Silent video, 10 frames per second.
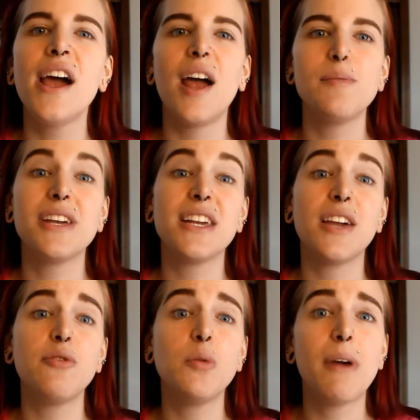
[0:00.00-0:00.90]
I'm gonna
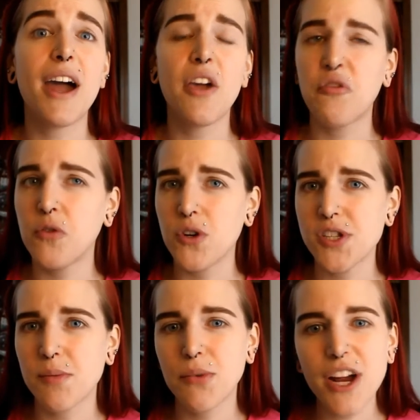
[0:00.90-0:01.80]
give you my
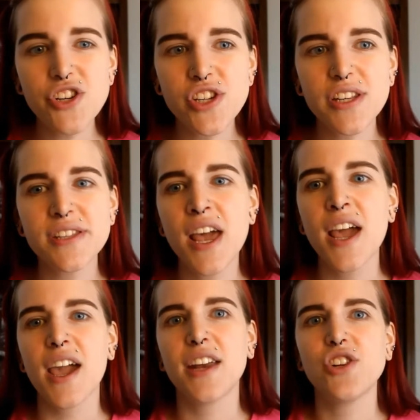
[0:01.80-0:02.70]
first impressions
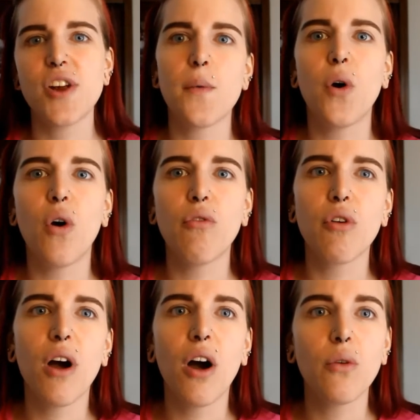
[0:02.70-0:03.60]
and a general
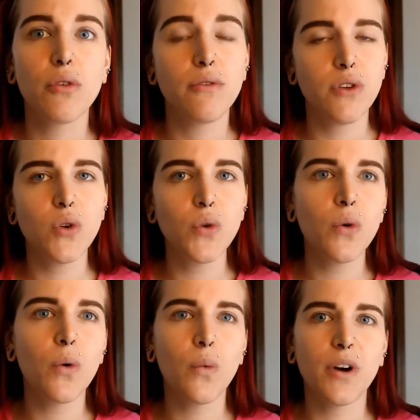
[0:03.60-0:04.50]
overall review
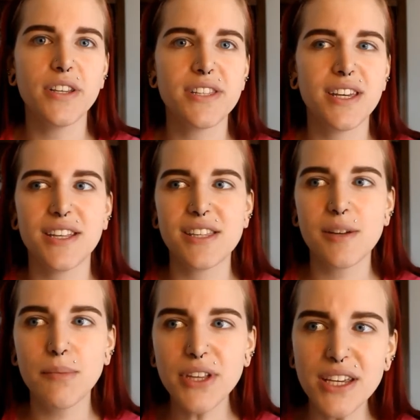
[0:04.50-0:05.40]
once it's
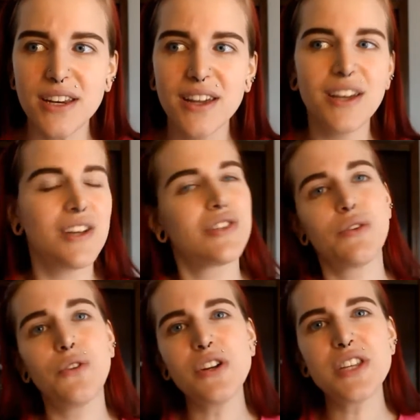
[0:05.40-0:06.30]
complete. So
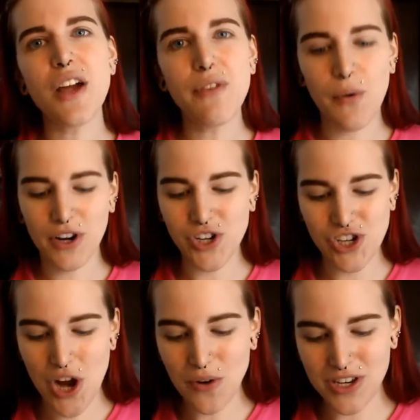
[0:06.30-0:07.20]
first off, I wanna
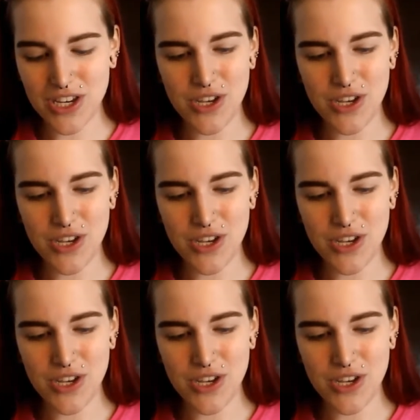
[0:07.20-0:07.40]
show it to